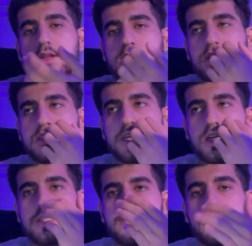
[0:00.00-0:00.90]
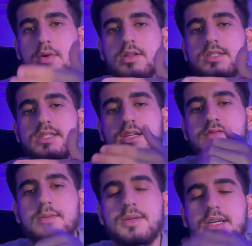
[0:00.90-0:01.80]
The size of a multiset
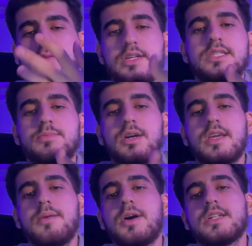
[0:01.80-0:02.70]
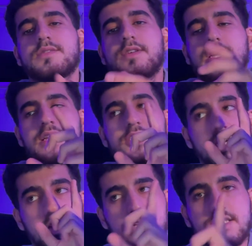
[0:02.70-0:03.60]
will be increased by k minus 1.
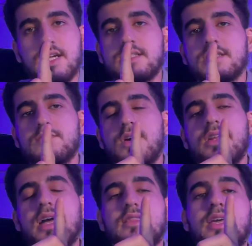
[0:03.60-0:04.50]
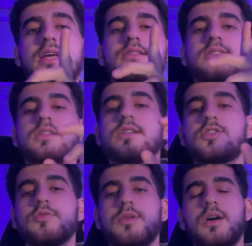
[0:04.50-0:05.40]
Initially the size is 1, at the end the
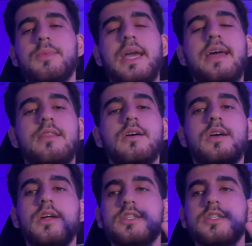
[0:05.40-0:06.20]
size should become n.